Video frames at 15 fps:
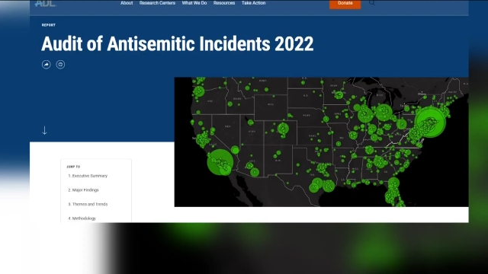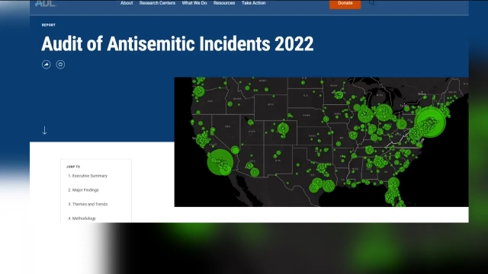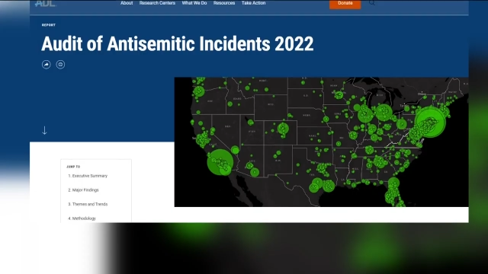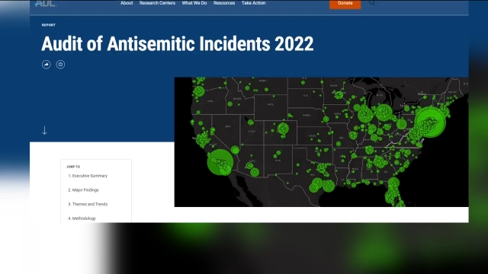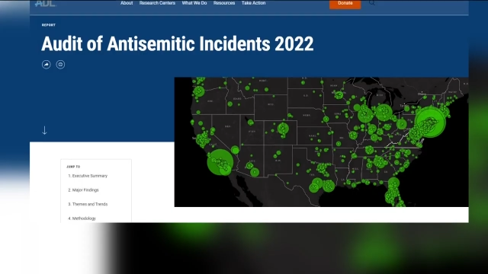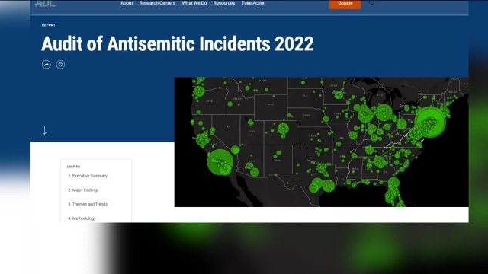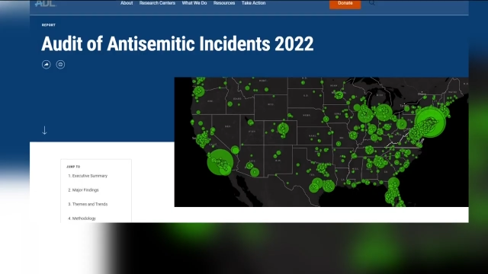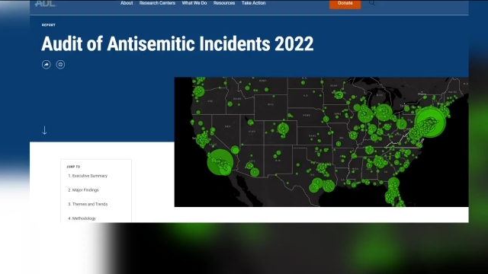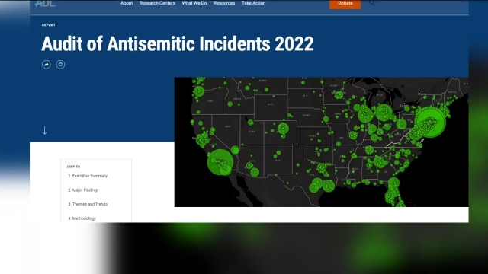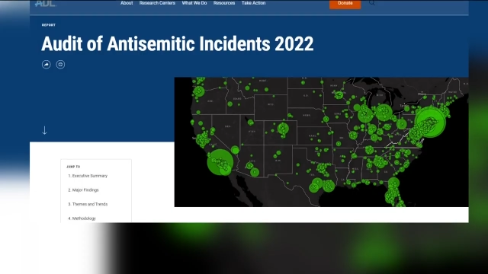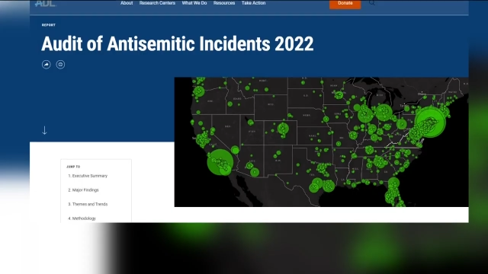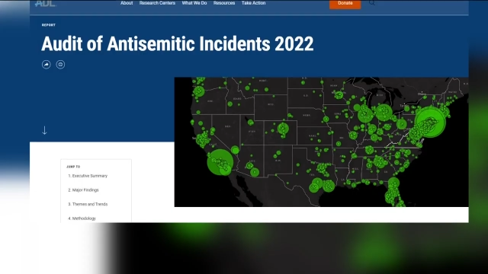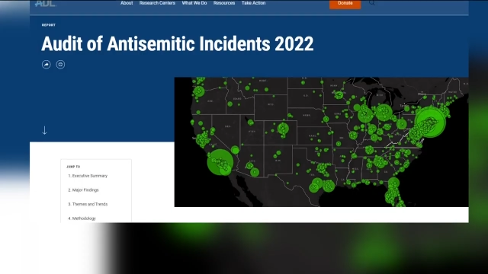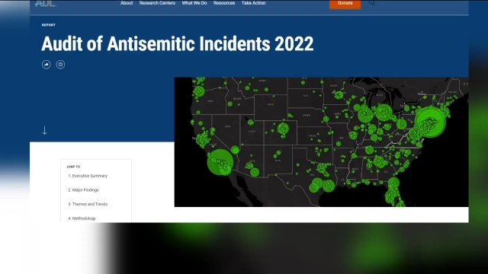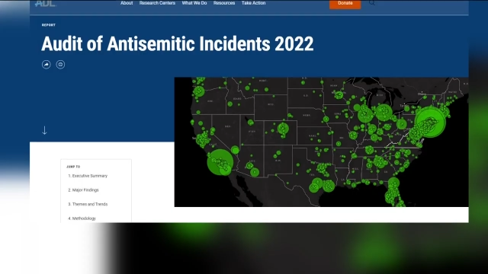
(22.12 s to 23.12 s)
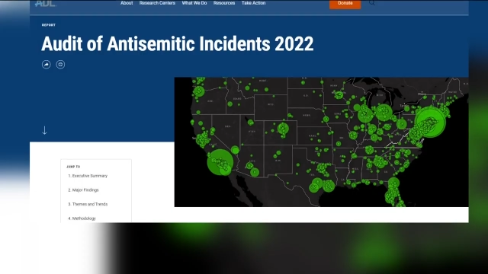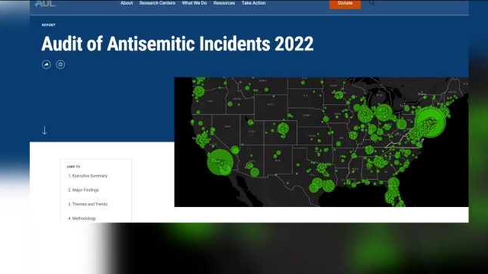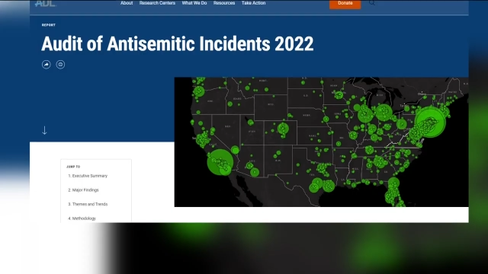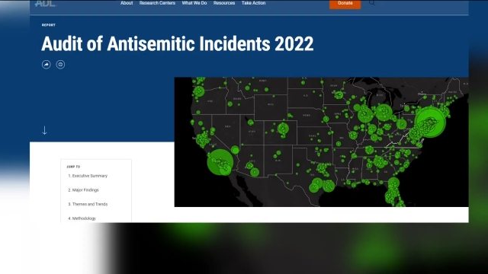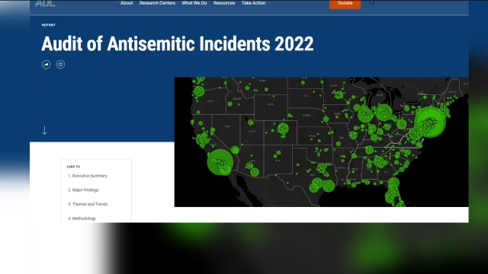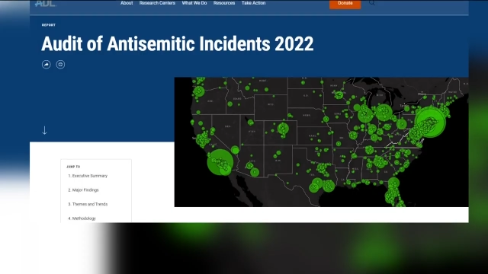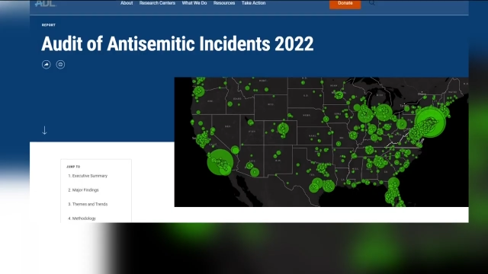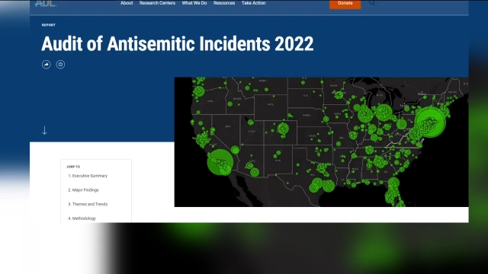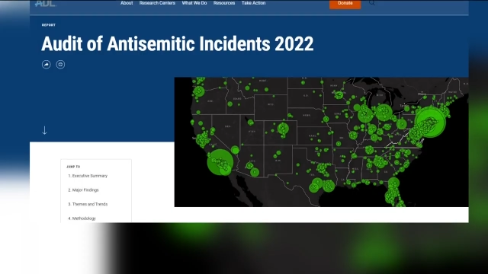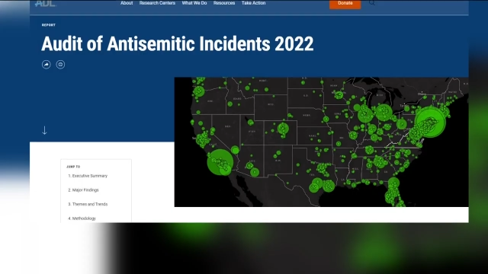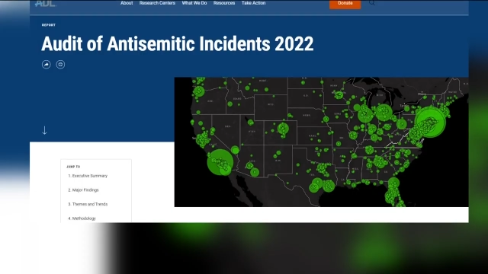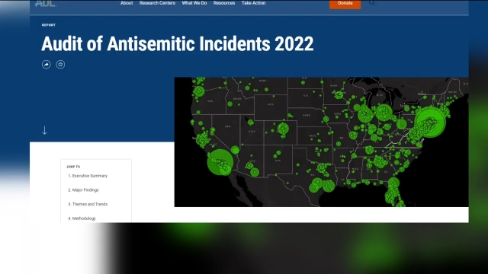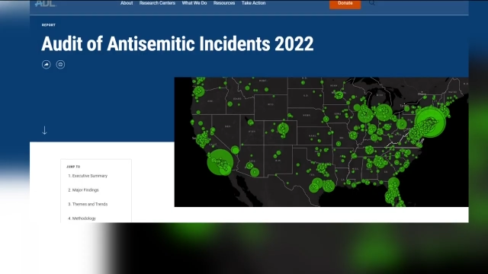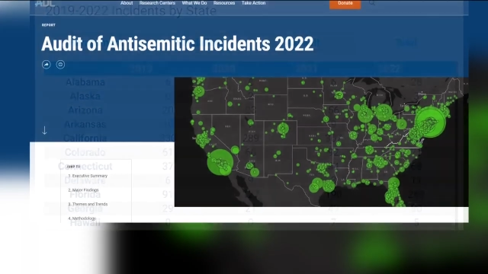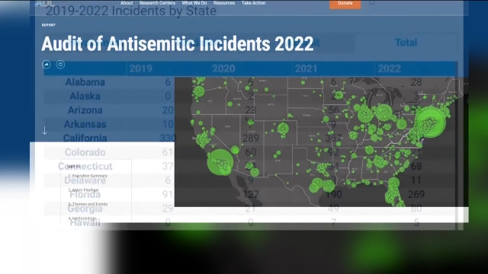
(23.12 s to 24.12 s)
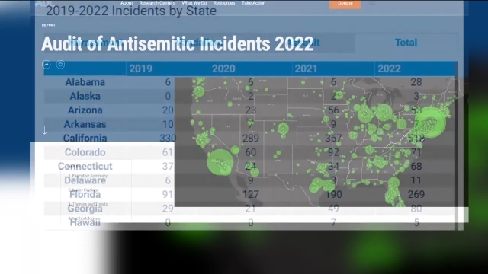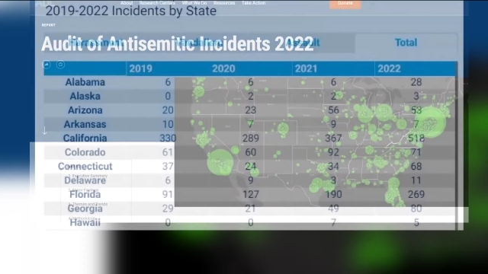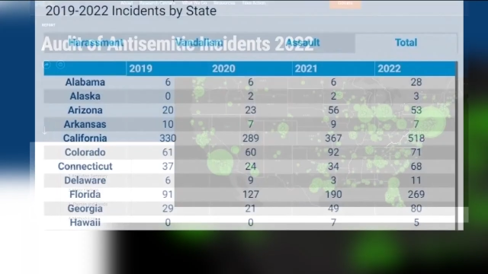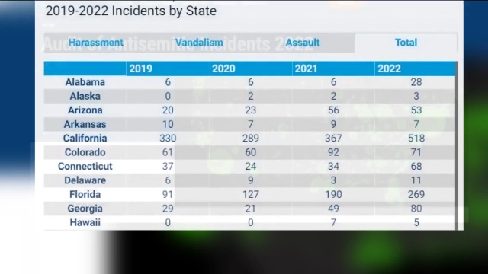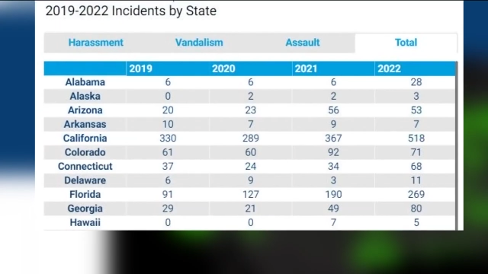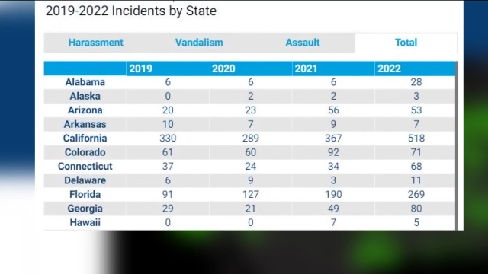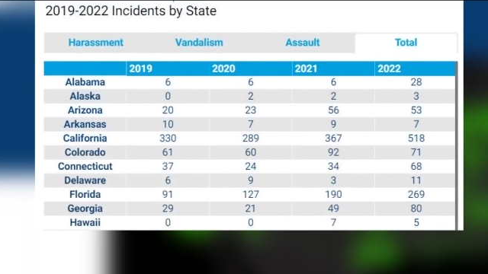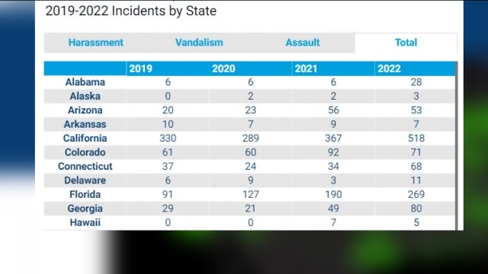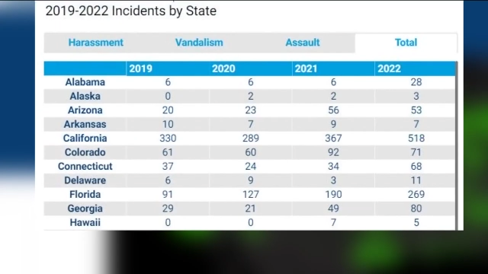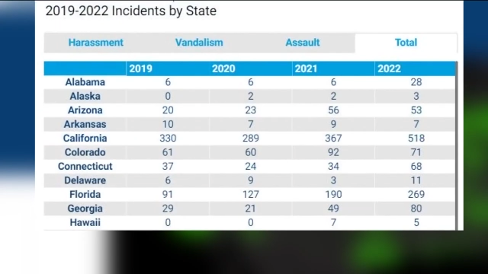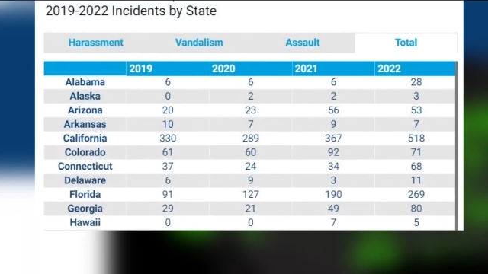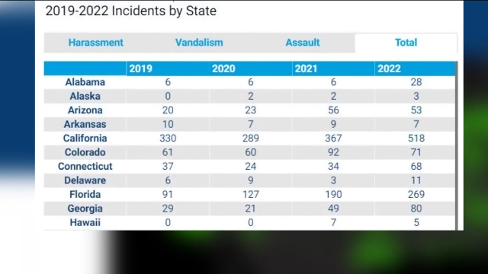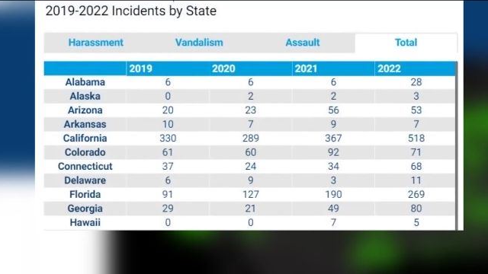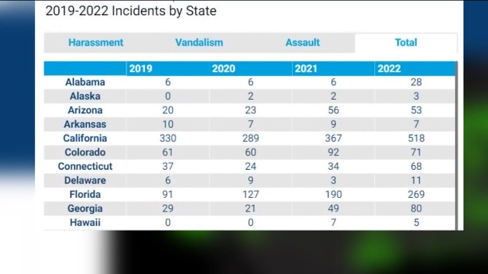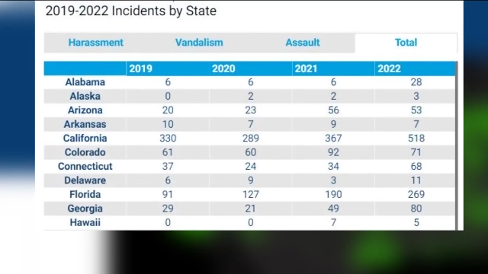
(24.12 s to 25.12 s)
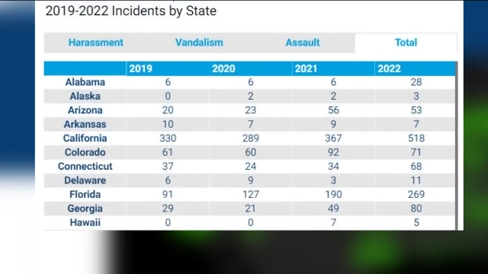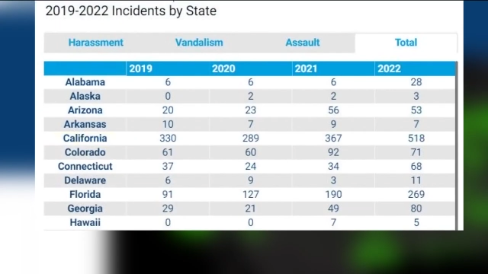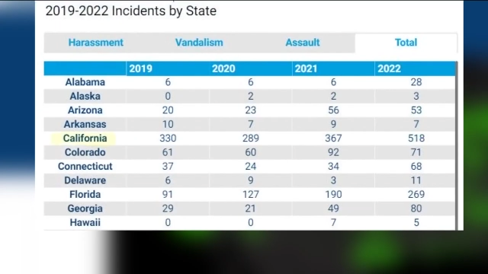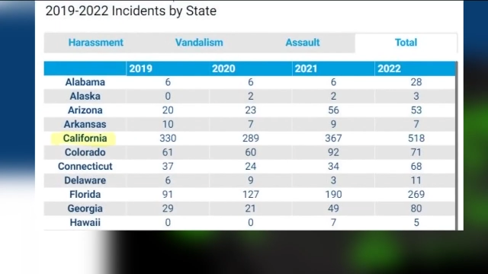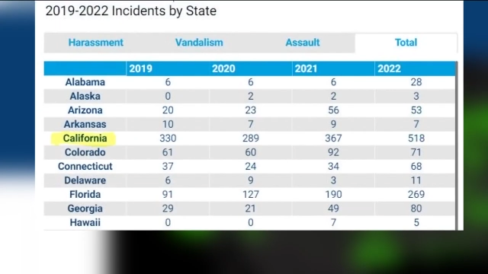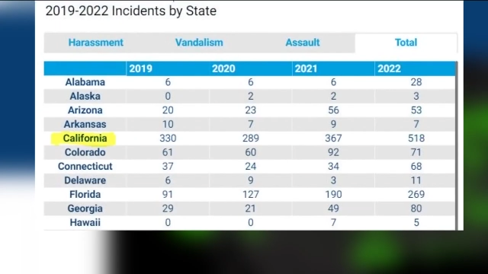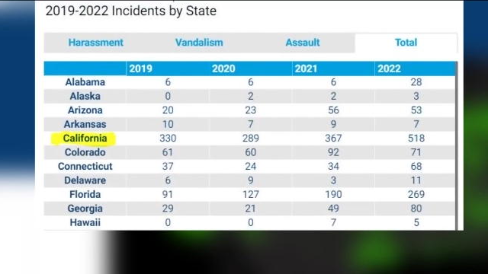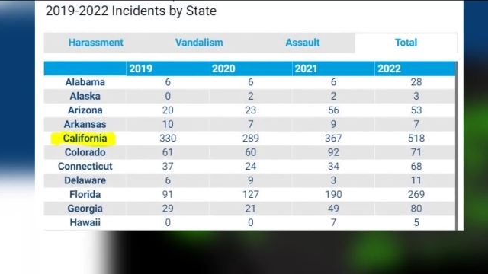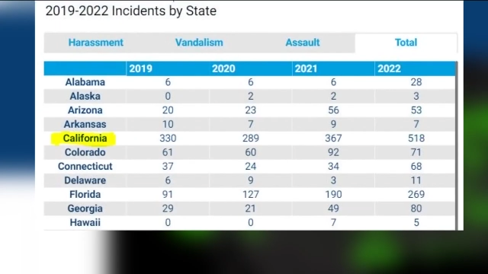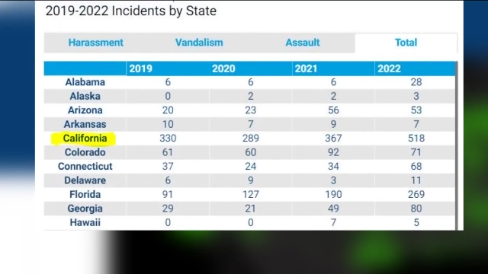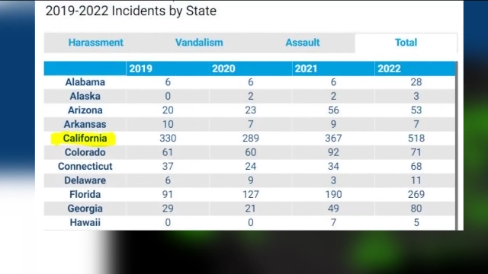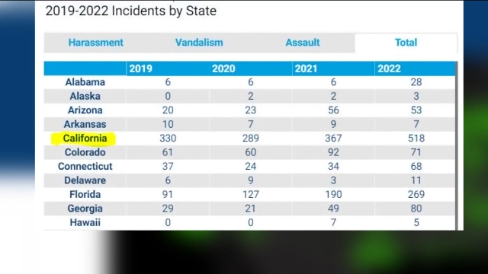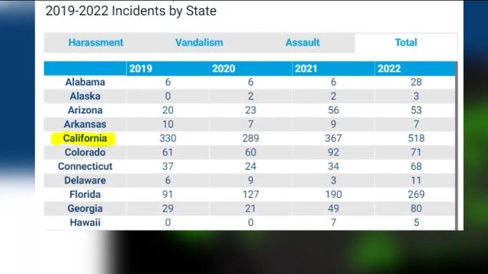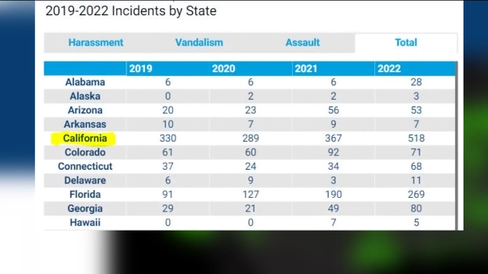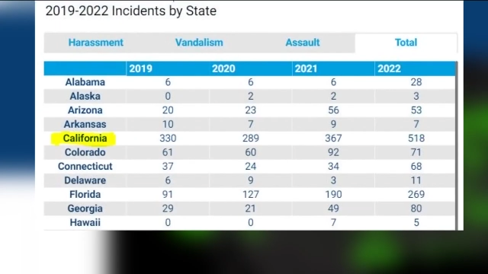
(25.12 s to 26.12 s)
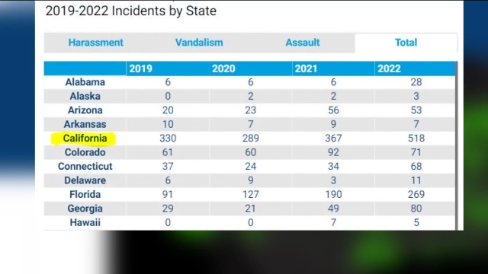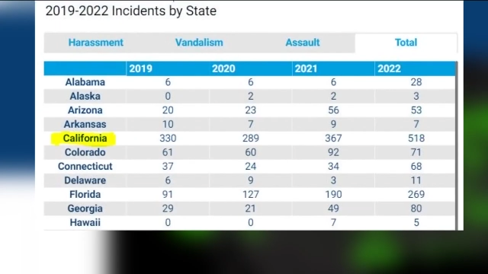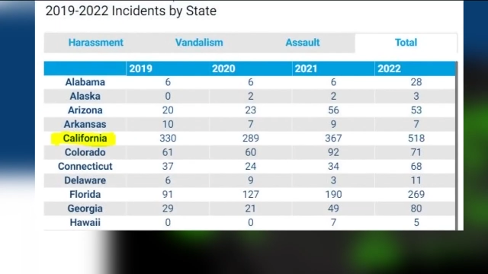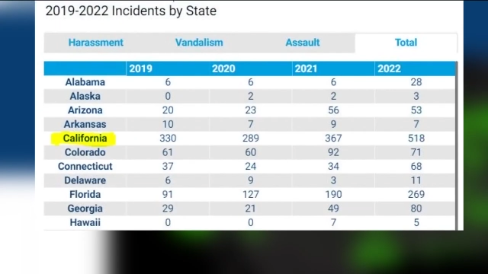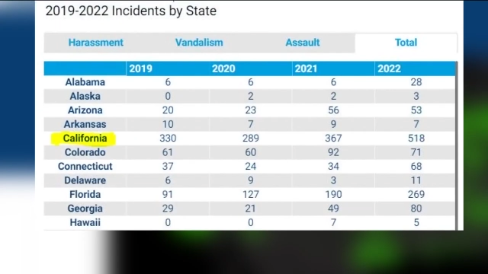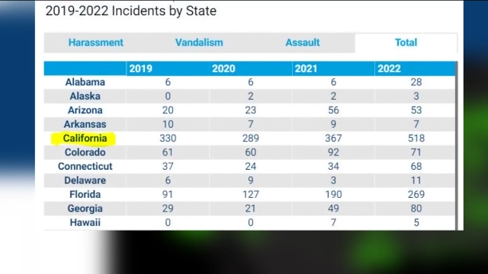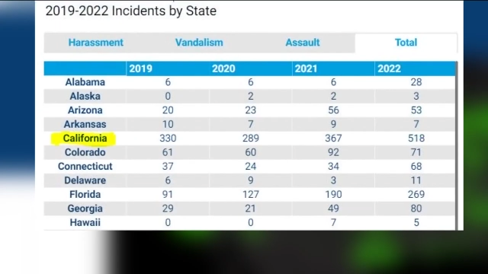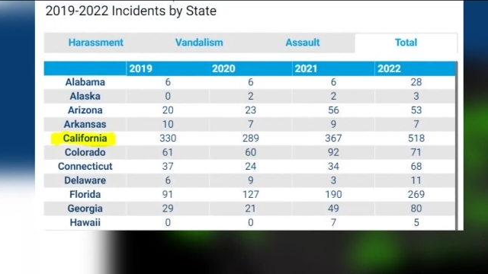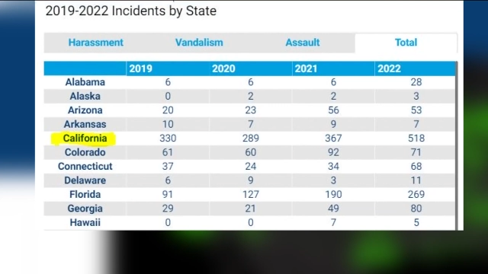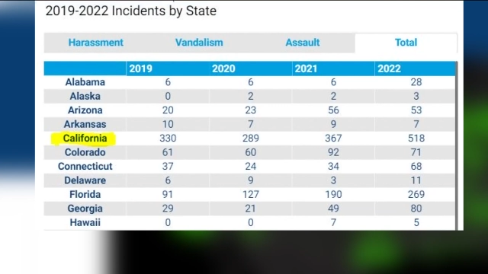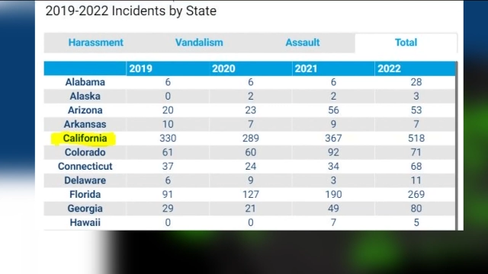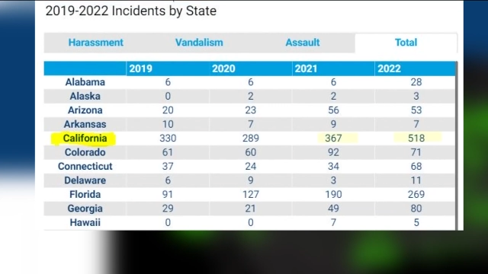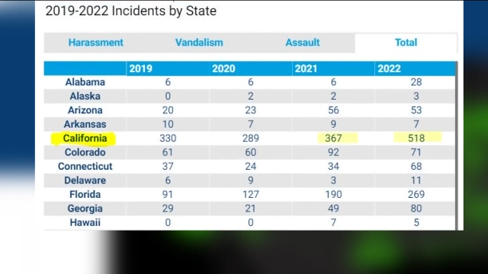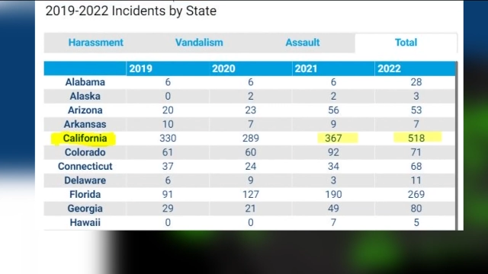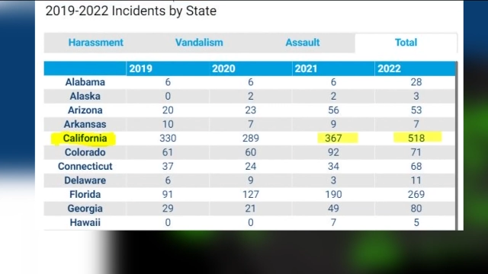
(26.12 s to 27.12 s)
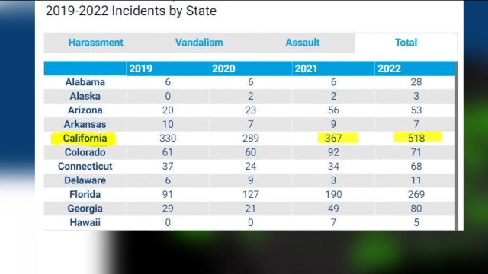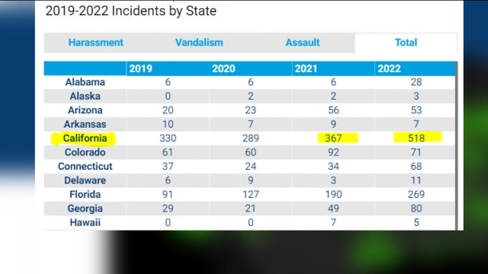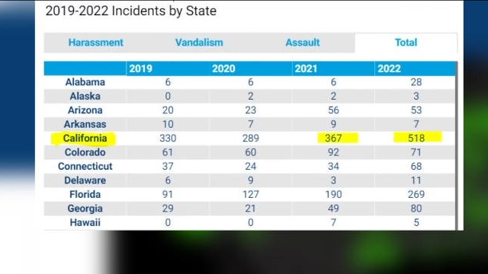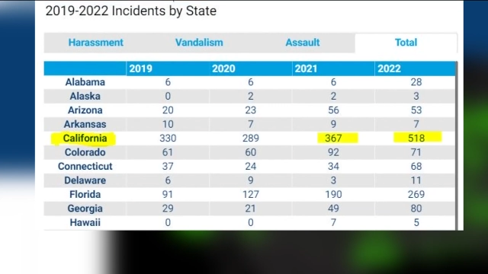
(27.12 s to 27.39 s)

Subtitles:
Nobody's mouth can be seen.